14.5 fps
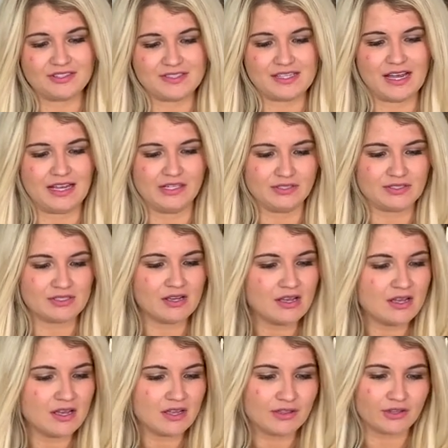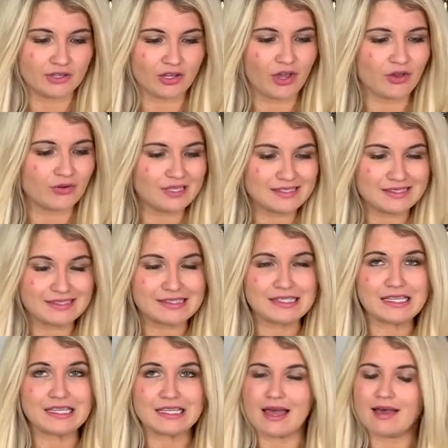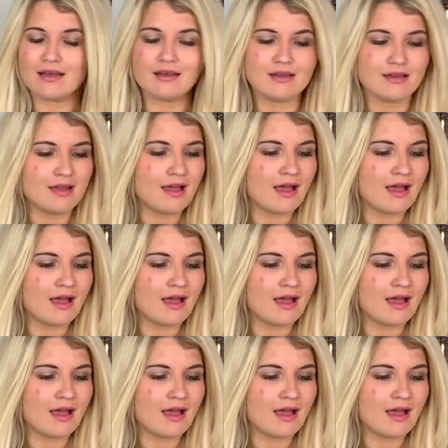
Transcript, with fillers: styles. The code is SIA.